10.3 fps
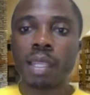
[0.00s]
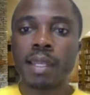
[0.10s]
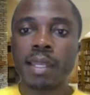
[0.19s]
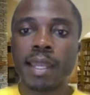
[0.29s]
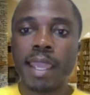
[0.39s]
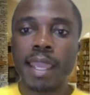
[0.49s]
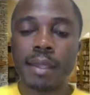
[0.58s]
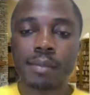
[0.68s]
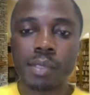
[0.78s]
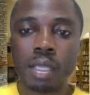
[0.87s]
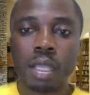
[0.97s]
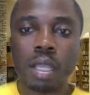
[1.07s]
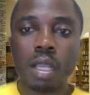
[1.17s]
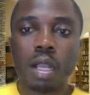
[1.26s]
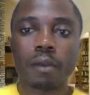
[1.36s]
the names
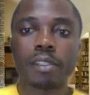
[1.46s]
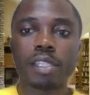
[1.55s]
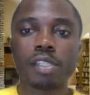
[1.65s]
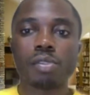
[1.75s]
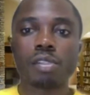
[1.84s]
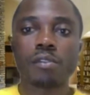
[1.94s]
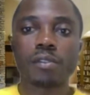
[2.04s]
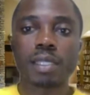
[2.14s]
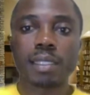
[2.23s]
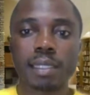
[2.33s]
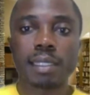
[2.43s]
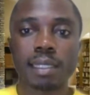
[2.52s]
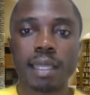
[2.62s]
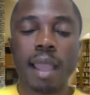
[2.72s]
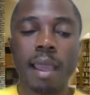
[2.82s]
of this
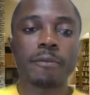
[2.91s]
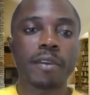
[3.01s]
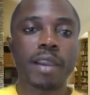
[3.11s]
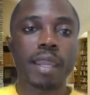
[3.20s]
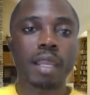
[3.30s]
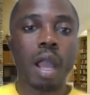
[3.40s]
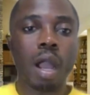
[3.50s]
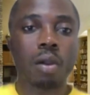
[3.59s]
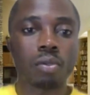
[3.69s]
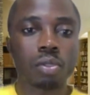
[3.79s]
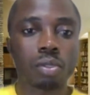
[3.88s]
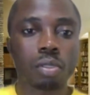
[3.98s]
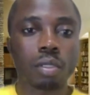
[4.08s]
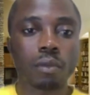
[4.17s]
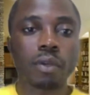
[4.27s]
university and find out
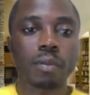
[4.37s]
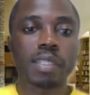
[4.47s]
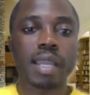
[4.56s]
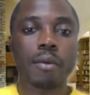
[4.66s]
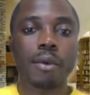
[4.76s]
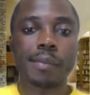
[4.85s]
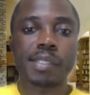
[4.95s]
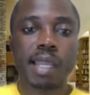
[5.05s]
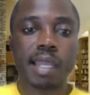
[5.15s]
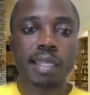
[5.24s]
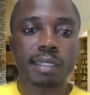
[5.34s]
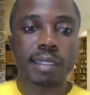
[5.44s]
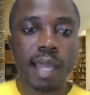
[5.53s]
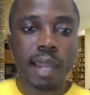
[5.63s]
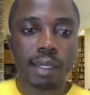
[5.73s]
from their website
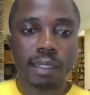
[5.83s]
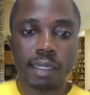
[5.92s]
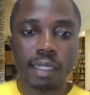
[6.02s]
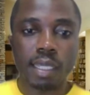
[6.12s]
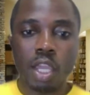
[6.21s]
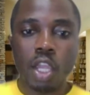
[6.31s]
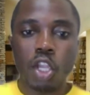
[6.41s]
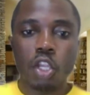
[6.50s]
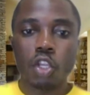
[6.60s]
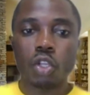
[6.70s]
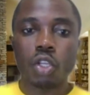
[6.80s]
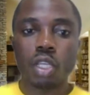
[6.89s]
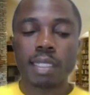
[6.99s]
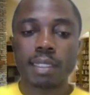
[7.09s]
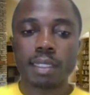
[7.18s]
directly. You don't
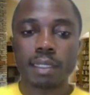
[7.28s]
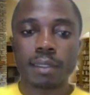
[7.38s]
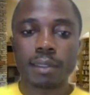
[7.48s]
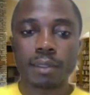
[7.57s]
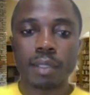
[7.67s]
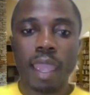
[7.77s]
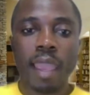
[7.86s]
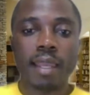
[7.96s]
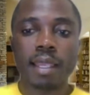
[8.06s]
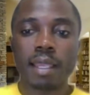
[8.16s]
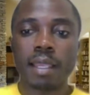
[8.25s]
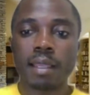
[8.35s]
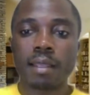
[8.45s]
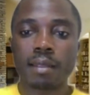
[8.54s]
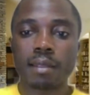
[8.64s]
need
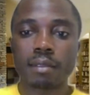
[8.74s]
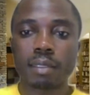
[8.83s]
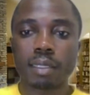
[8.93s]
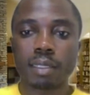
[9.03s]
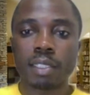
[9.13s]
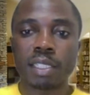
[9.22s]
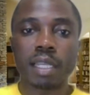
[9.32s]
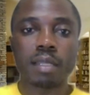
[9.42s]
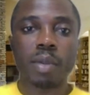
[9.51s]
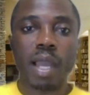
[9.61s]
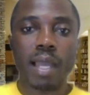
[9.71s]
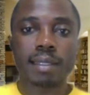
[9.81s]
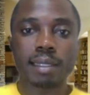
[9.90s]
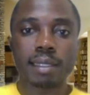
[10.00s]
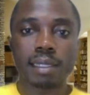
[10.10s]
any third
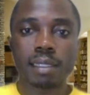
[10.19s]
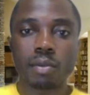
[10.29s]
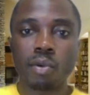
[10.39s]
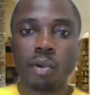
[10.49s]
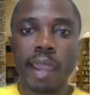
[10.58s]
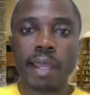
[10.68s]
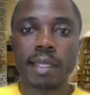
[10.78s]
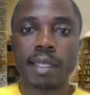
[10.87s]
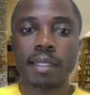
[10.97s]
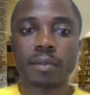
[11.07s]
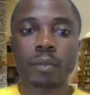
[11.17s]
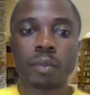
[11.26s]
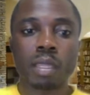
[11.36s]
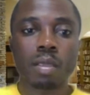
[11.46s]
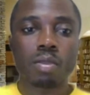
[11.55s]
party or
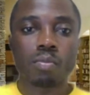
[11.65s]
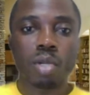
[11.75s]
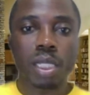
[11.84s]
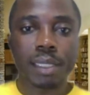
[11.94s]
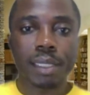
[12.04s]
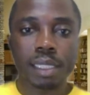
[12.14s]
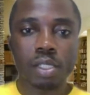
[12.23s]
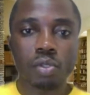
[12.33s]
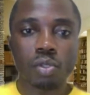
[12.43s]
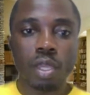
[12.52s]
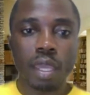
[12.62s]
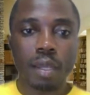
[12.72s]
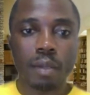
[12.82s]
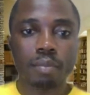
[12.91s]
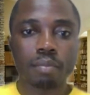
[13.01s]
anybody to help.